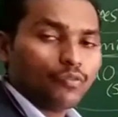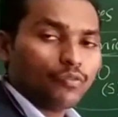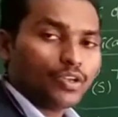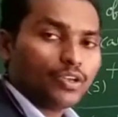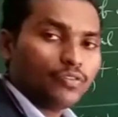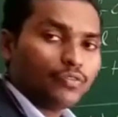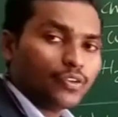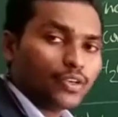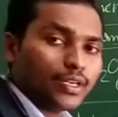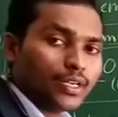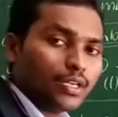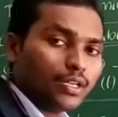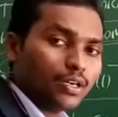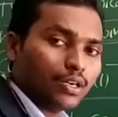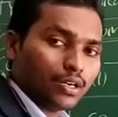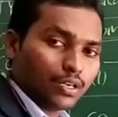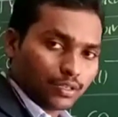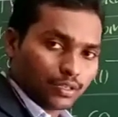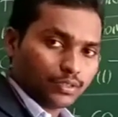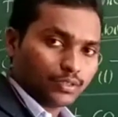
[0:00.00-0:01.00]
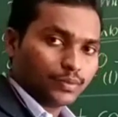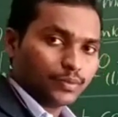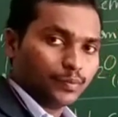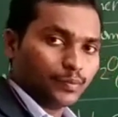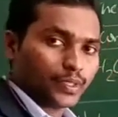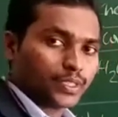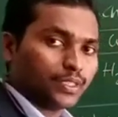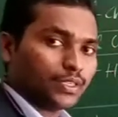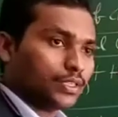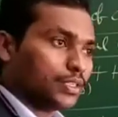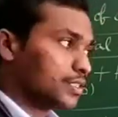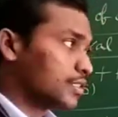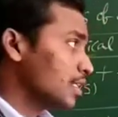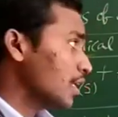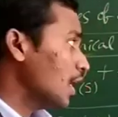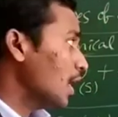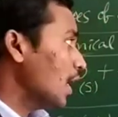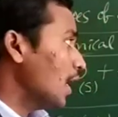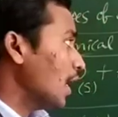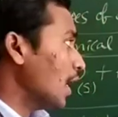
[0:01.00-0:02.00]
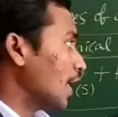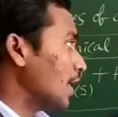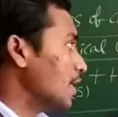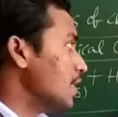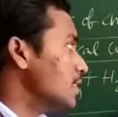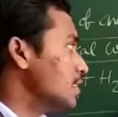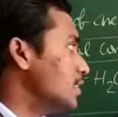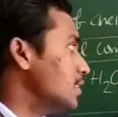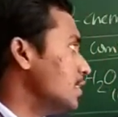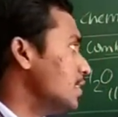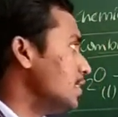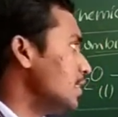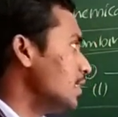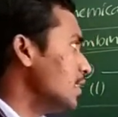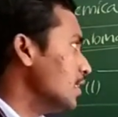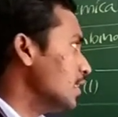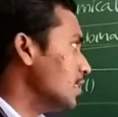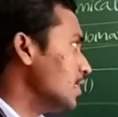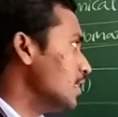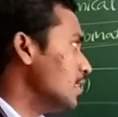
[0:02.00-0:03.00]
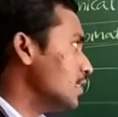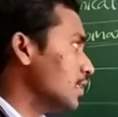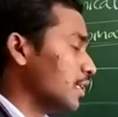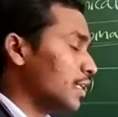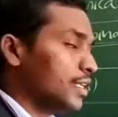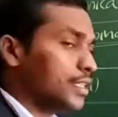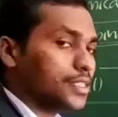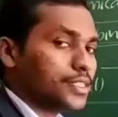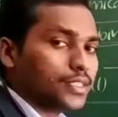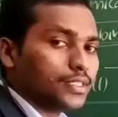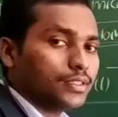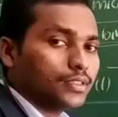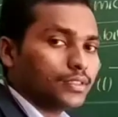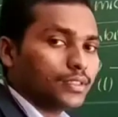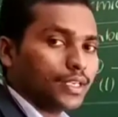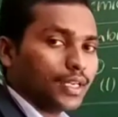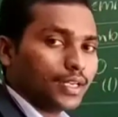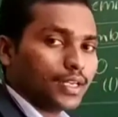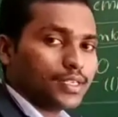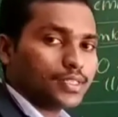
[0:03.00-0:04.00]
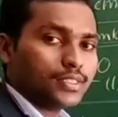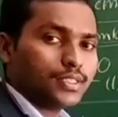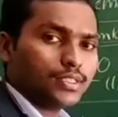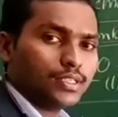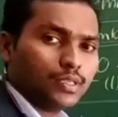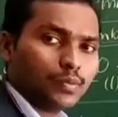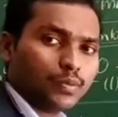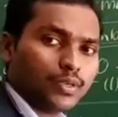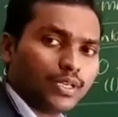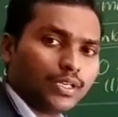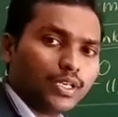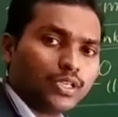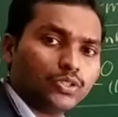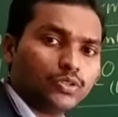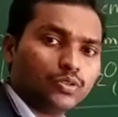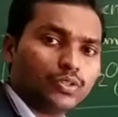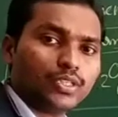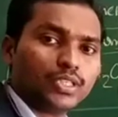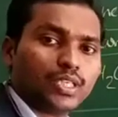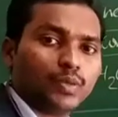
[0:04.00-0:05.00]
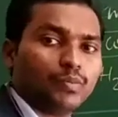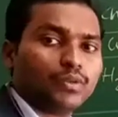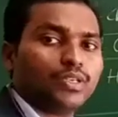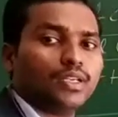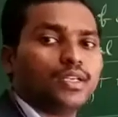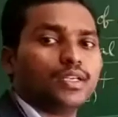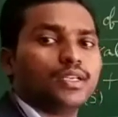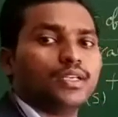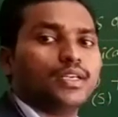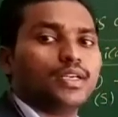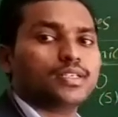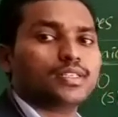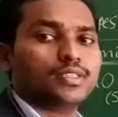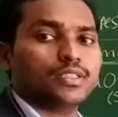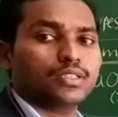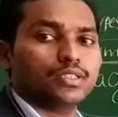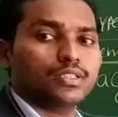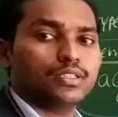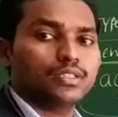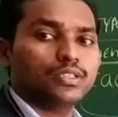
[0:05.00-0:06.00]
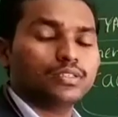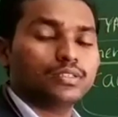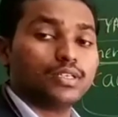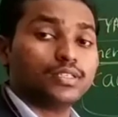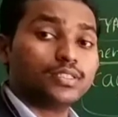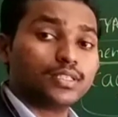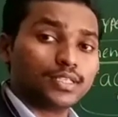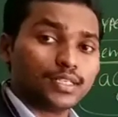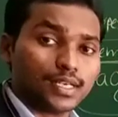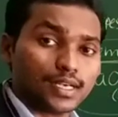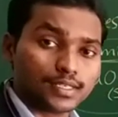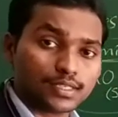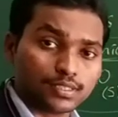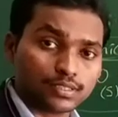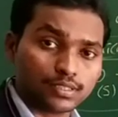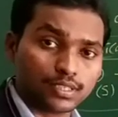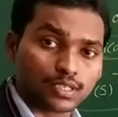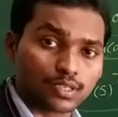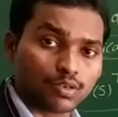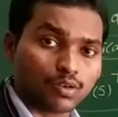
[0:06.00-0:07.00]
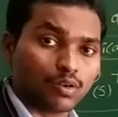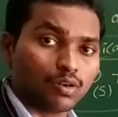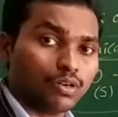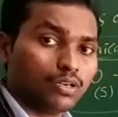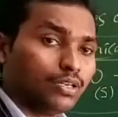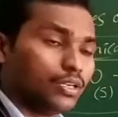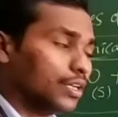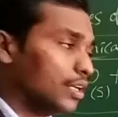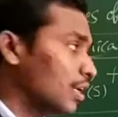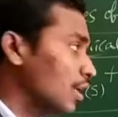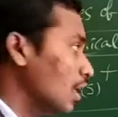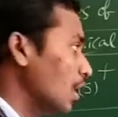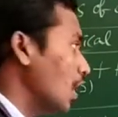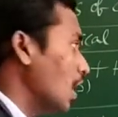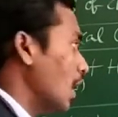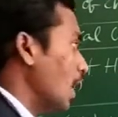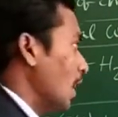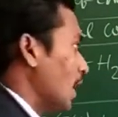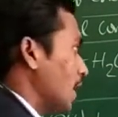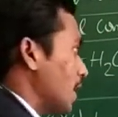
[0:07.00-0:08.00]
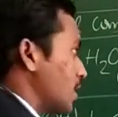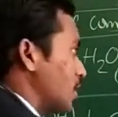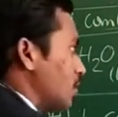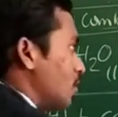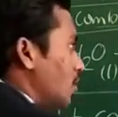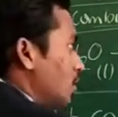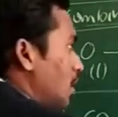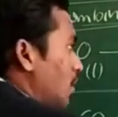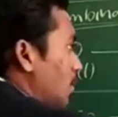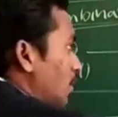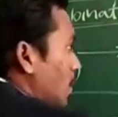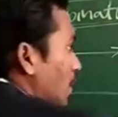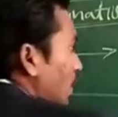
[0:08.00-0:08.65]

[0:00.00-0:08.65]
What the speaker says: we feel hot because energy is released, energy liberated during chemical reaction. Such reactions are called exothermic